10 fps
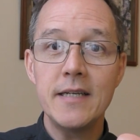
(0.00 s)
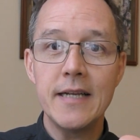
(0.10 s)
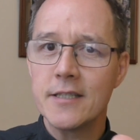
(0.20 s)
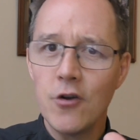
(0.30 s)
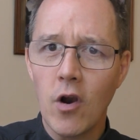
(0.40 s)

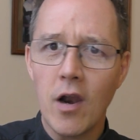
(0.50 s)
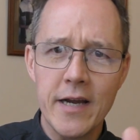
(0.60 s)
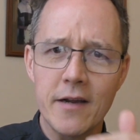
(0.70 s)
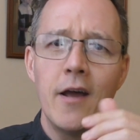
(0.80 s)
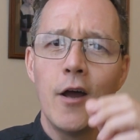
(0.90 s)
It's not
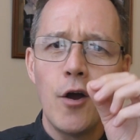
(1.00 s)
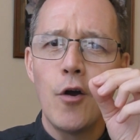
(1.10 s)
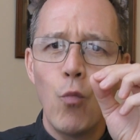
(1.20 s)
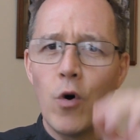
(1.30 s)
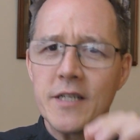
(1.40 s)
like
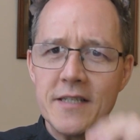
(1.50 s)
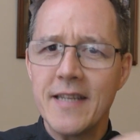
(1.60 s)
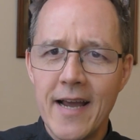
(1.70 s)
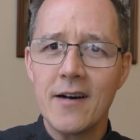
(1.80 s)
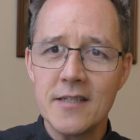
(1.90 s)
what is the
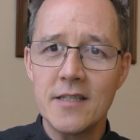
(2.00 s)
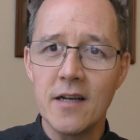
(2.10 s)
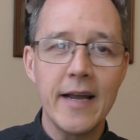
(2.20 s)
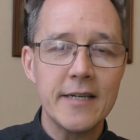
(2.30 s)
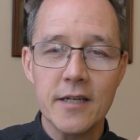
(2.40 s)
answer.
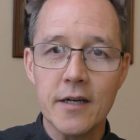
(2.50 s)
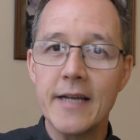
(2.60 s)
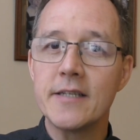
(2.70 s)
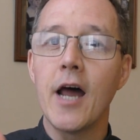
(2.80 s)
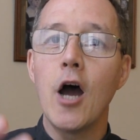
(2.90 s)
It's
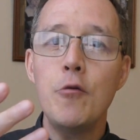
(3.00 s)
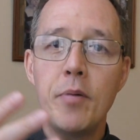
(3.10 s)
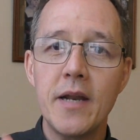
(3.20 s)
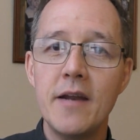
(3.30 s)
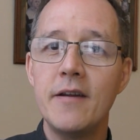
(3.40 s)
an
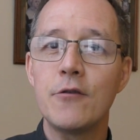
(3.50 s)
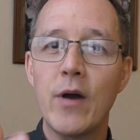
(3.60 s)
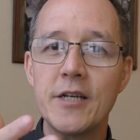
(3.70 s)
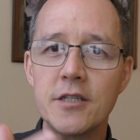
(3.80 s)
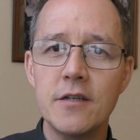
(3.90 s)
open-ended
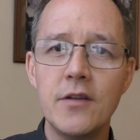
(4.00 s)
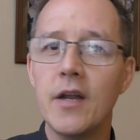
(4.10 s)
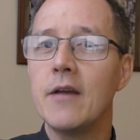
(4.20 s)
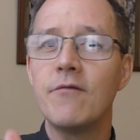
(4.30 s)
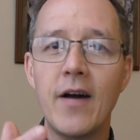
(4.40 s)
question that
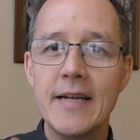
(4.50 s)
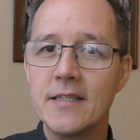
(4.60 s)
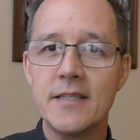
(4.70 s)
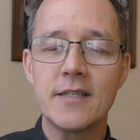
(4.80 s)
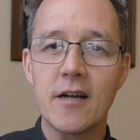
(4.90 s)
invites
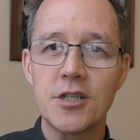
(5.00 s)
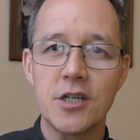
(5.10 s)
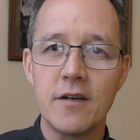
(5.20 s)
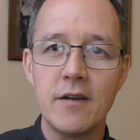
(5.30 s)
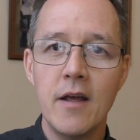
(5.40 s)

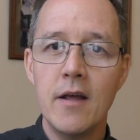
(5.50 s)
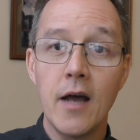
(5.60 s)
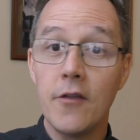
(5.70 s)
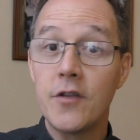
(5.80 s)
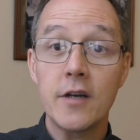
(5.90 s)
discussion
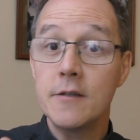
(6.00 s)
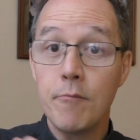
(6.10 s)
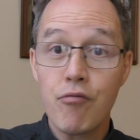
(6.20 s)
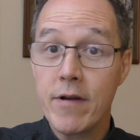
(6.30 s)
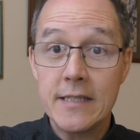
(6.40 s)
and doesn't
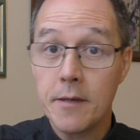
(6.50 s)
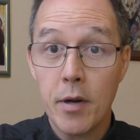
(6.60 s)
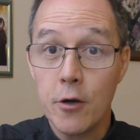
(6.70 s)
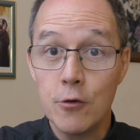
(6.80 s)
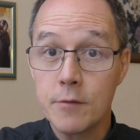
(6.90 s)

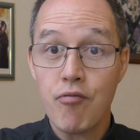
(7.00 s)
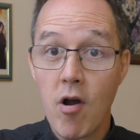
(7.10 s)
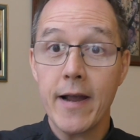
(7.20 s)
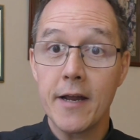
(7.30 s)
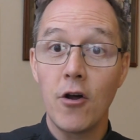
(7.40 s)
presuppose
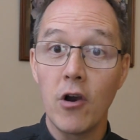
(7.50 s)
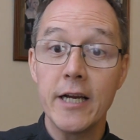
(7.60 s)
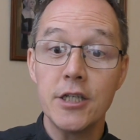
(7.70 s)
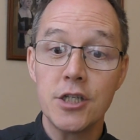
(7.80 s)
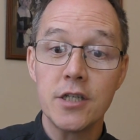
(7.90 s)
prior
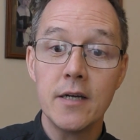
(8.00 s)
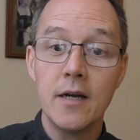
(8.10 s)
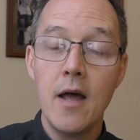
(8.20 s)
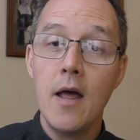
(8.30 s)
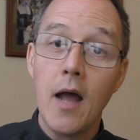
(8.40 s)
knowledge.
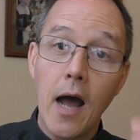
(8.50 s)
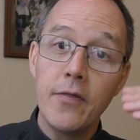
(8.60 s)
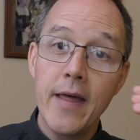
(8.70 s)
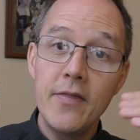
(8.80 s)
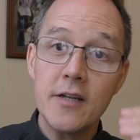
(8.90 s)
And
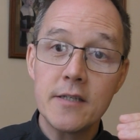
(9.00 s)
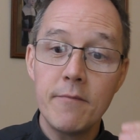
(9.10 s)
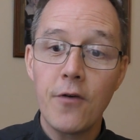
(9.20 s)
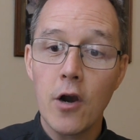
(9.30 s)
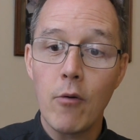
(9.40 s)
then there's some
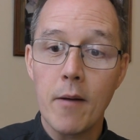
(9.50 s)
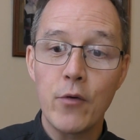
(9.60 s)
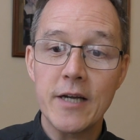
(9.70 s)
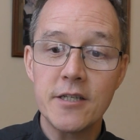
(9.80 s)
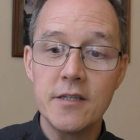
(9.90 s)
follow-up
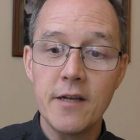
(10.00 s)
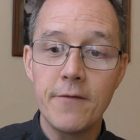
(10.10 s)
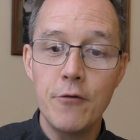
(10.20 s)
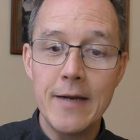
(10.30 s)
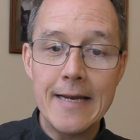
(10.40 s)
questions if
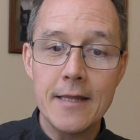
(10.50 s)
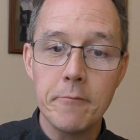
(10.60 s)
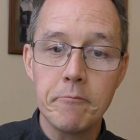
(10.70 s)
you need them.